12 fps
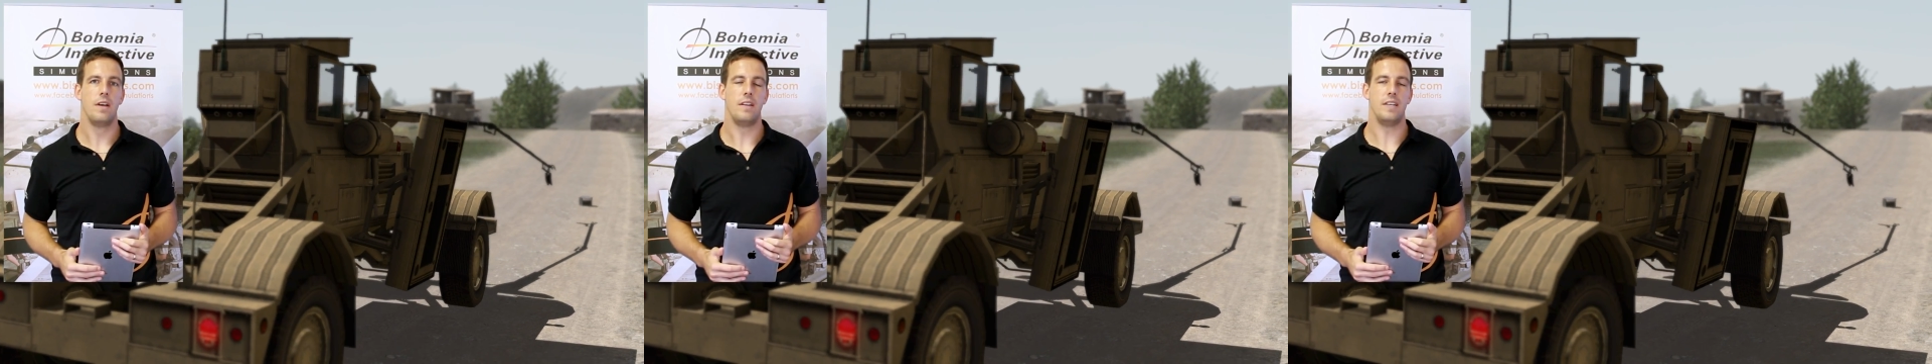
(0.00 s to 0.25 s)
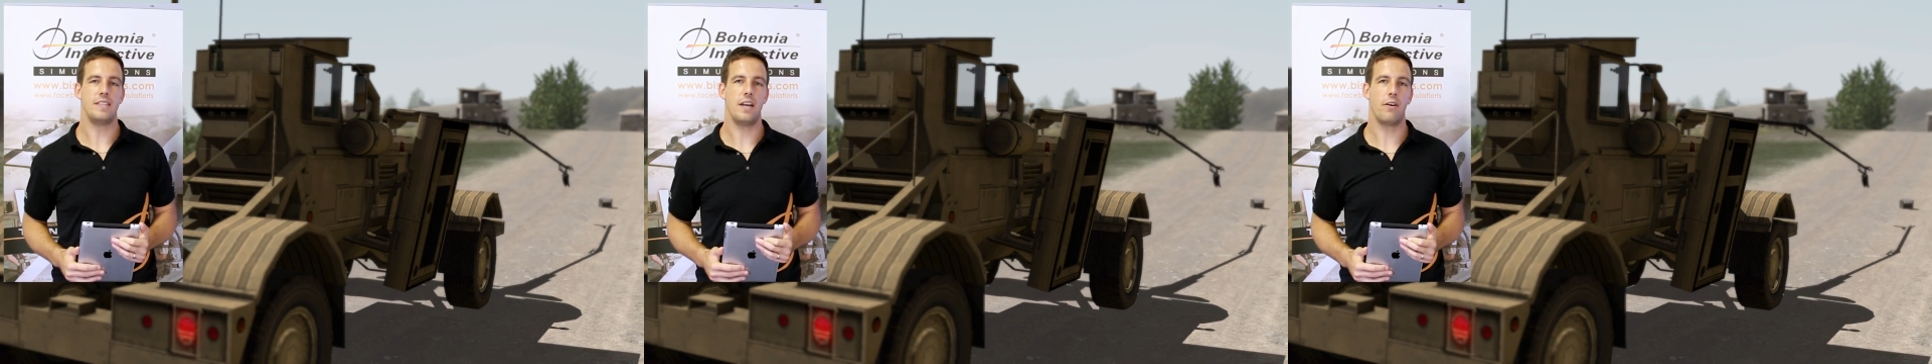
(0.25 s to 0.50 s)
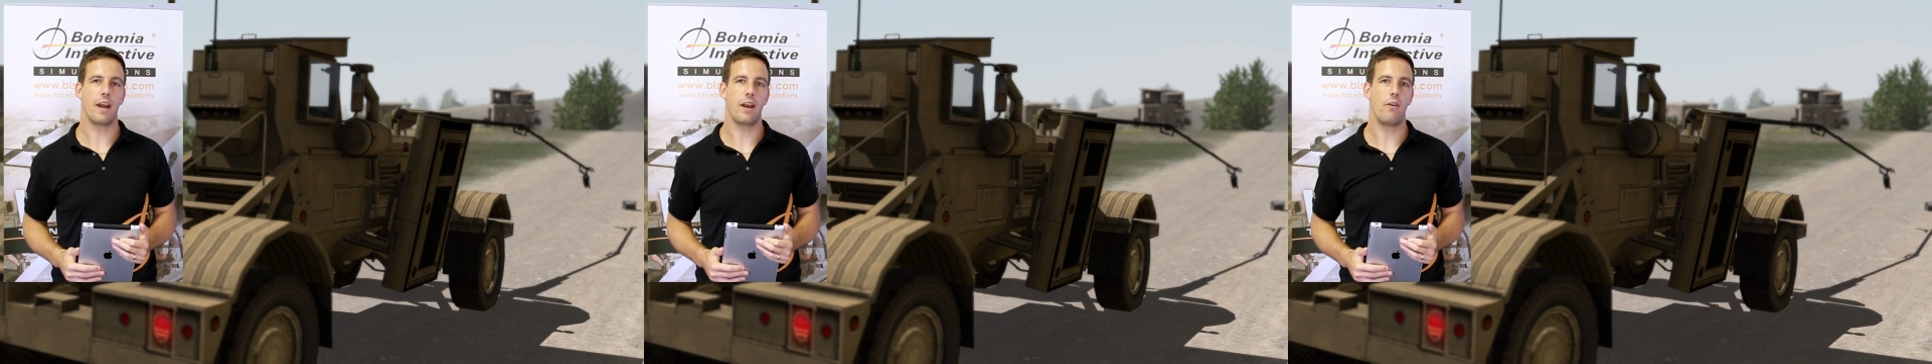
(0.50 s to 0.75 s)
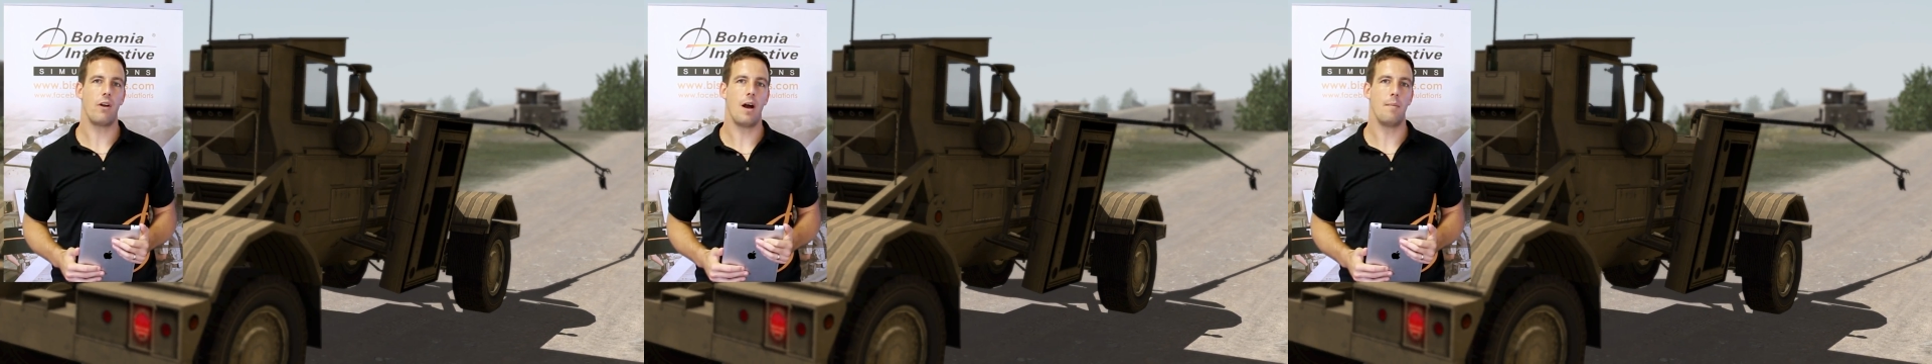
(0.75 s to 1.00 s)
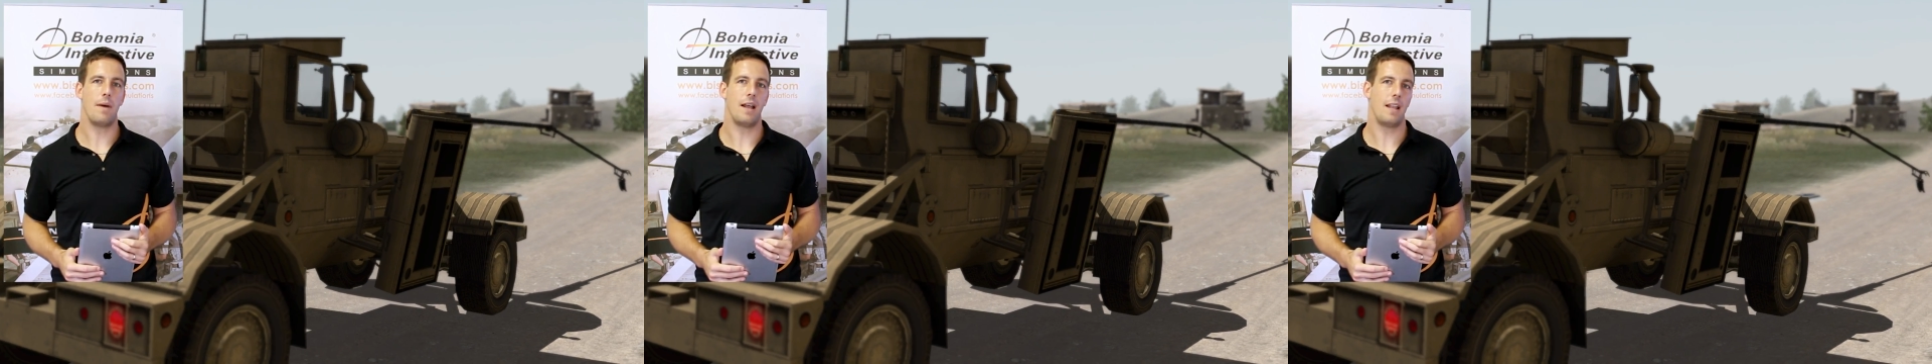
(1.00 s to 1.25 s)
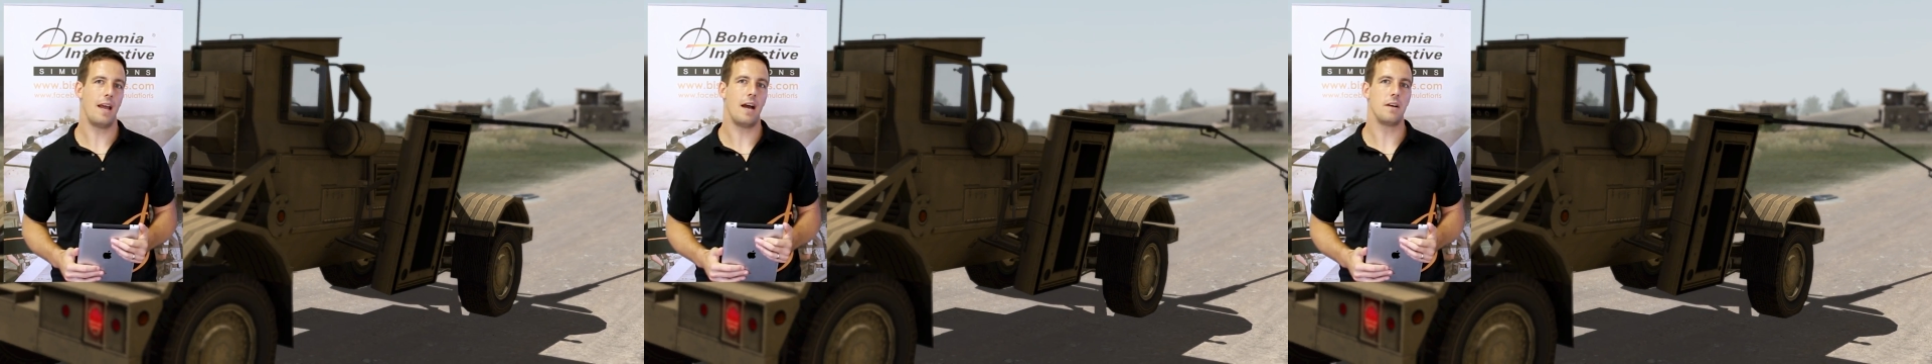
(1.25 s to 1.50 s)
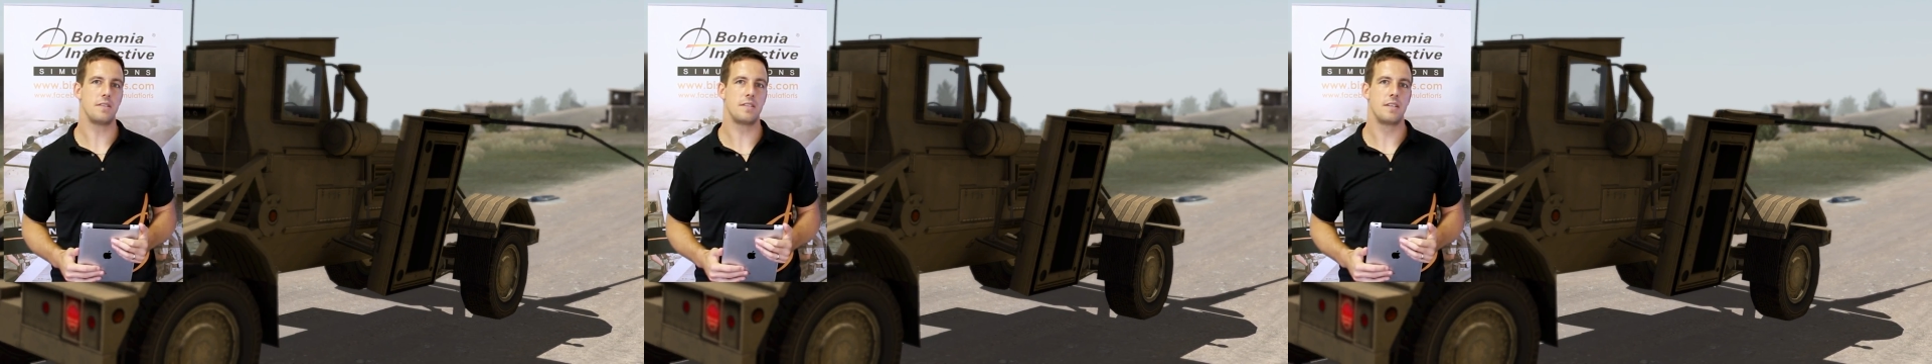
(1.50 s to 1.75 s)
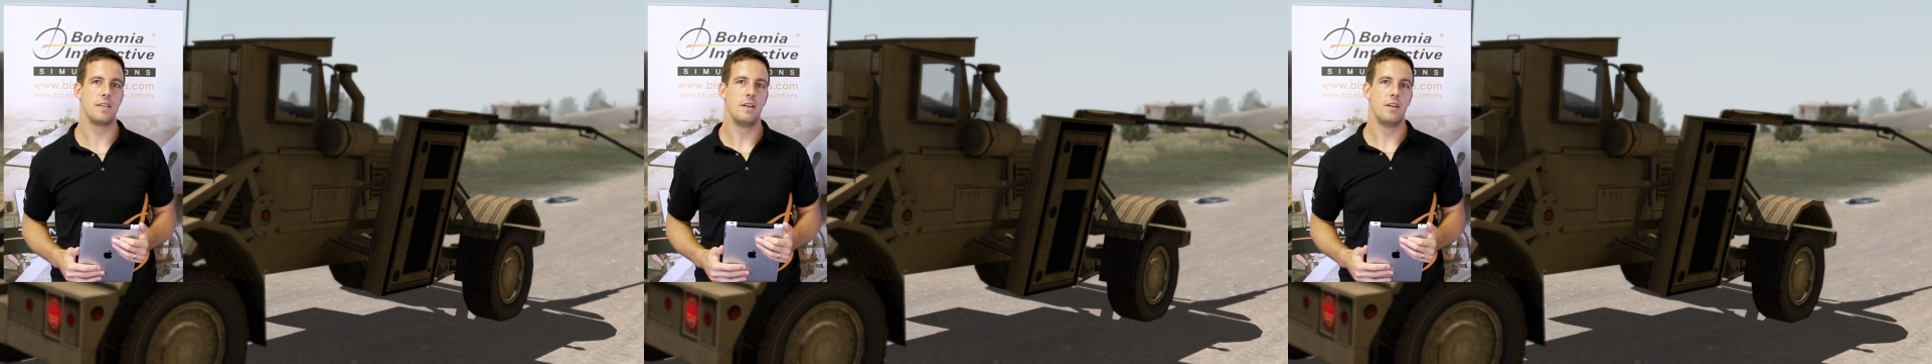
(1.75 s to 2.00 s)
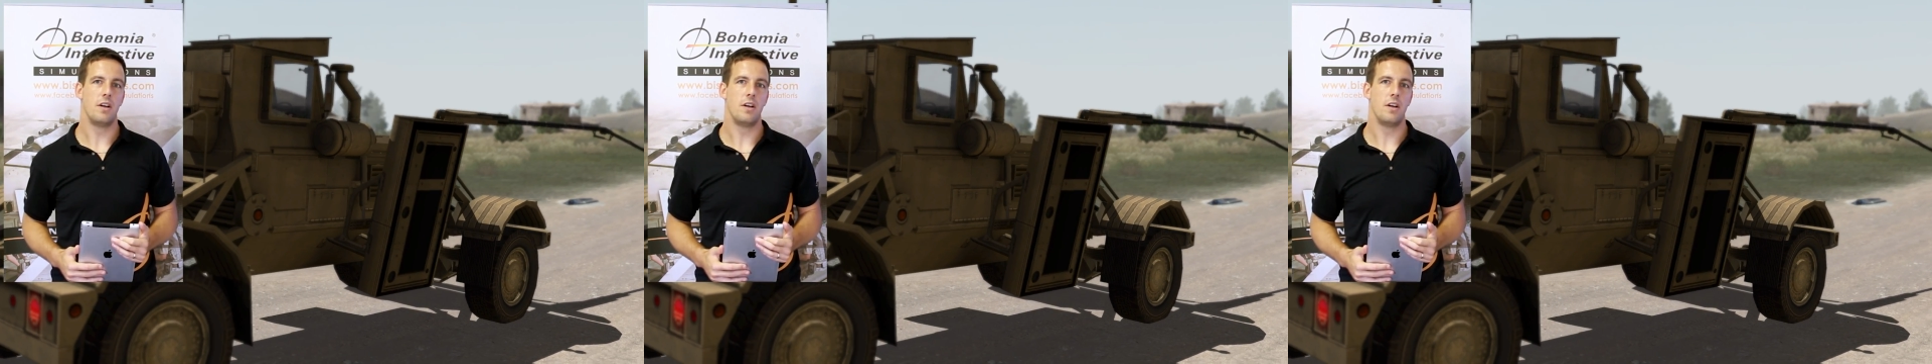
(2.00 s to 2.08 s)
The Interrogator arm allows